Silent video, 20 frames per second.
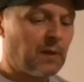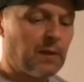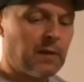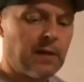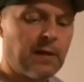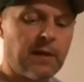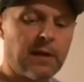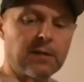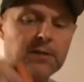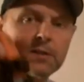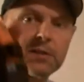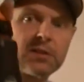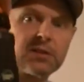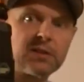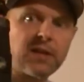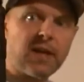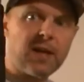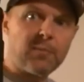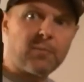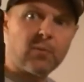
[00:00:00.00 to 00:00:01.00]
Here's a
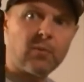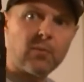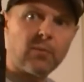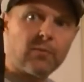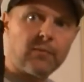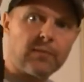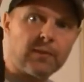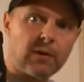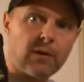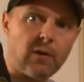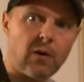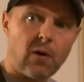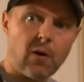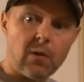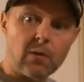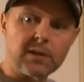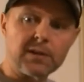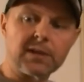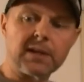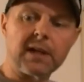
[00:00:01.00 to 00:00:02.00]
staple.
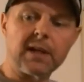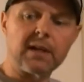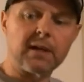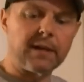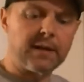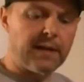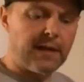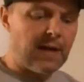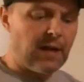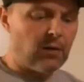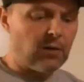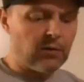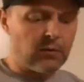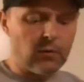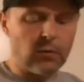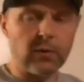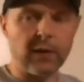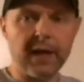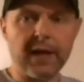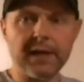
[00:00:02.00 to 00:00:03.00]
Always carry the
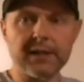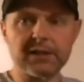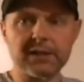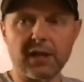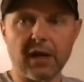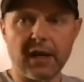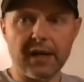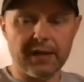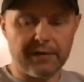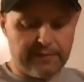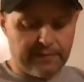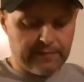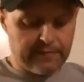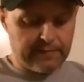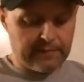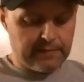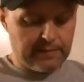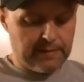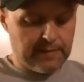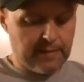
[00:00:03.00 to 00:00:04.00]
outdoor edge
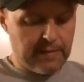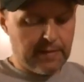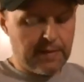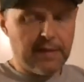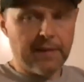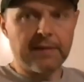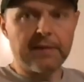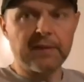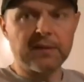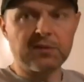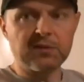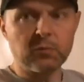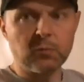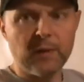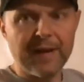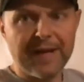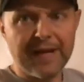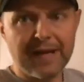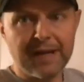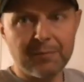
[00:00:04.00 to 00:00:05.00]
knife, the
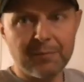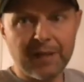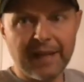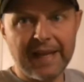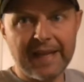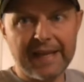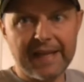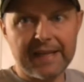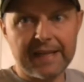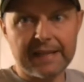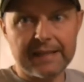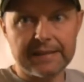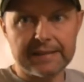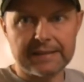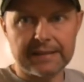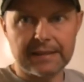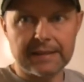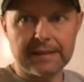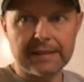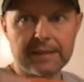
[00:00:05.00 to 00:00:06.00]
Swing
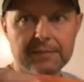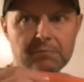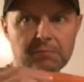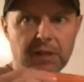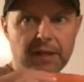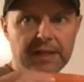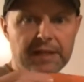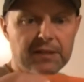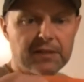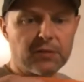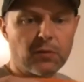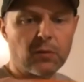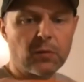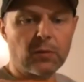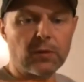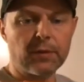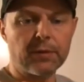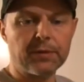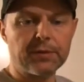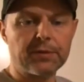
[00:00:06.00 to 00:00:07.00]
Blaze
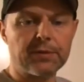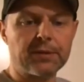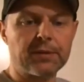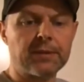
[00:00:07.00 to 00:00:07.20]
Orange.